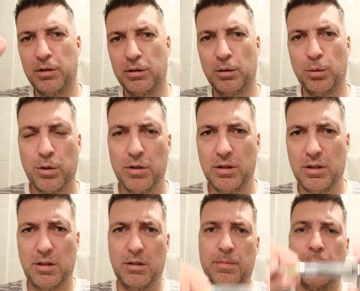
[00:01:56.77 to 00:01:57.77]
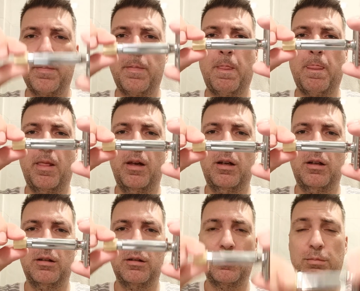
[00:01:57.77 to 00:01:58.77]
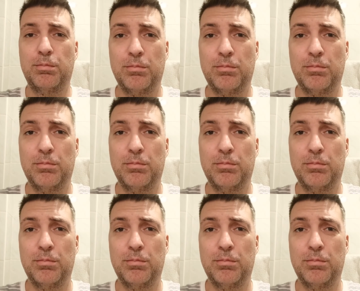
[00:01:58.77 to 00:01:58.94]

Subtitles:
looseness, and